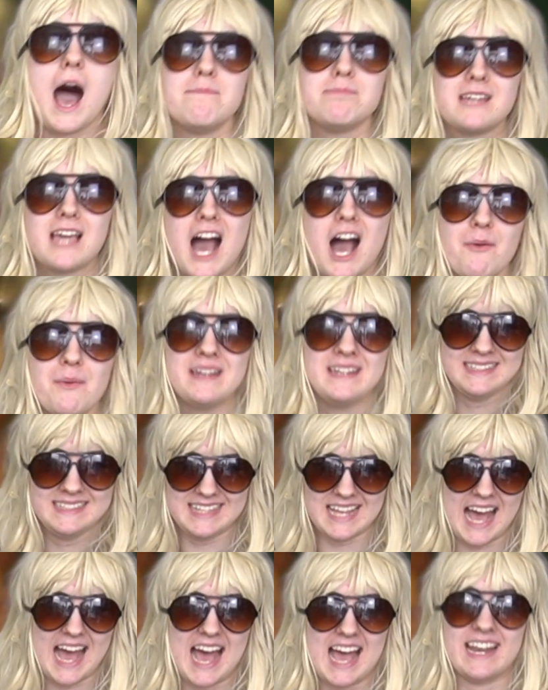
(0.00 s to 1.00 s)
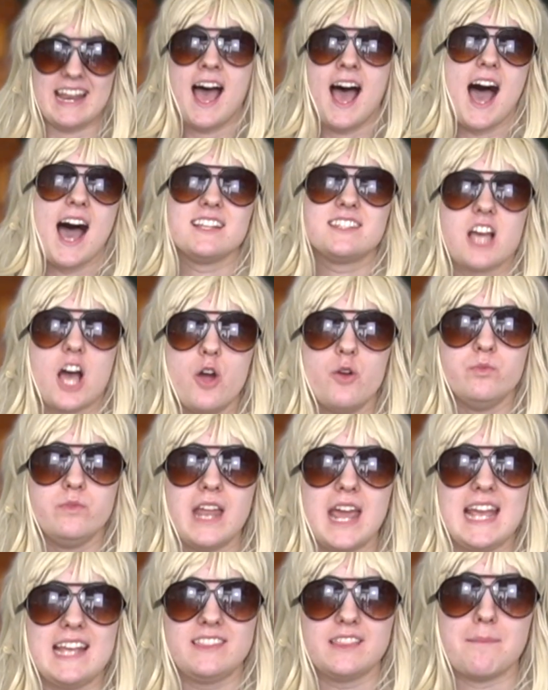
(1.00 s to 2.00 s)
I'm going, Dan. I don't
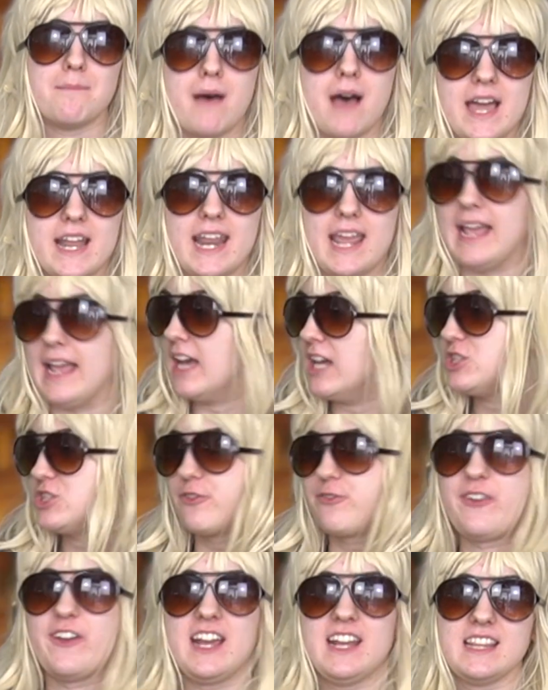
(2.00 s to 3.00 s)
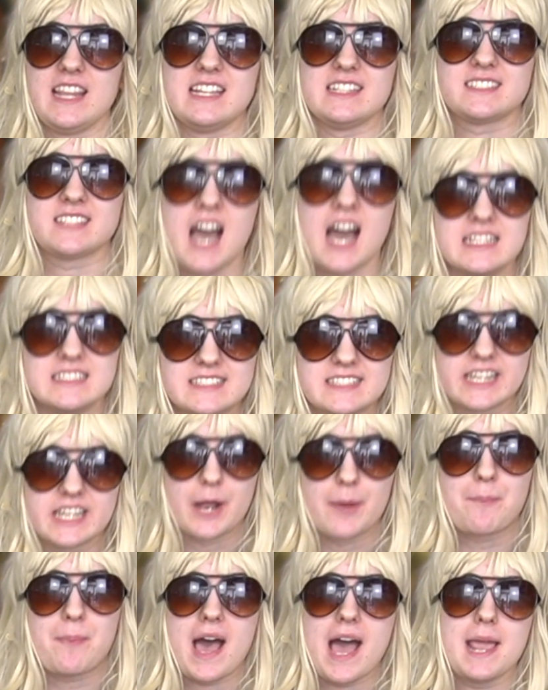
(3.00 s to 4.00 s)
need the money. Do you think these
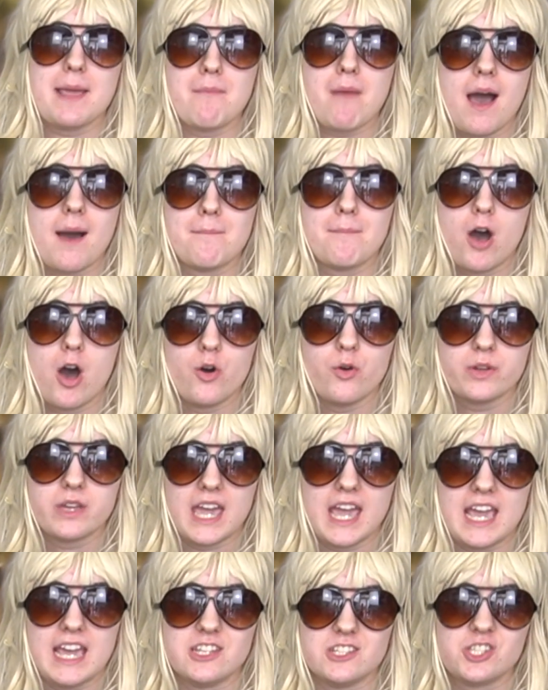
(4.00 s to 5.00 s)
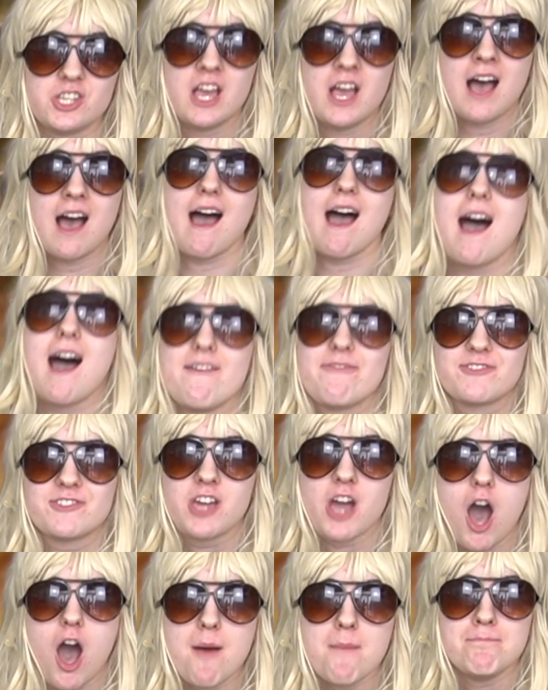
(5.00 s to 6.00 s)
gonna pay my mortgage? I've
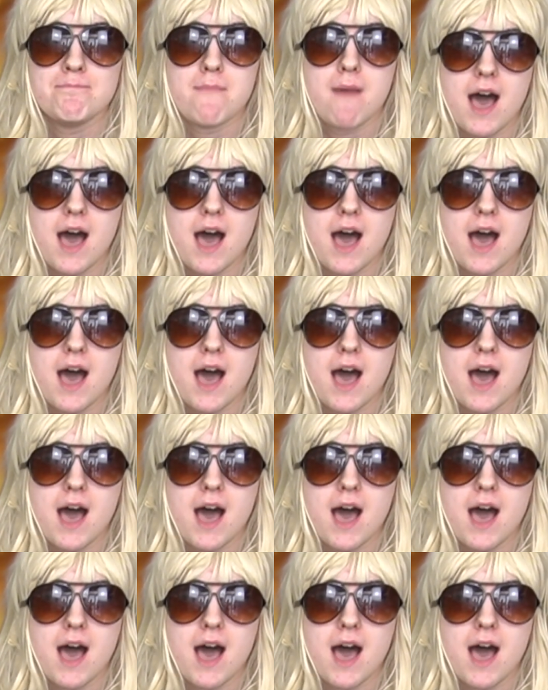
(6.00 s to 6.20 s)
got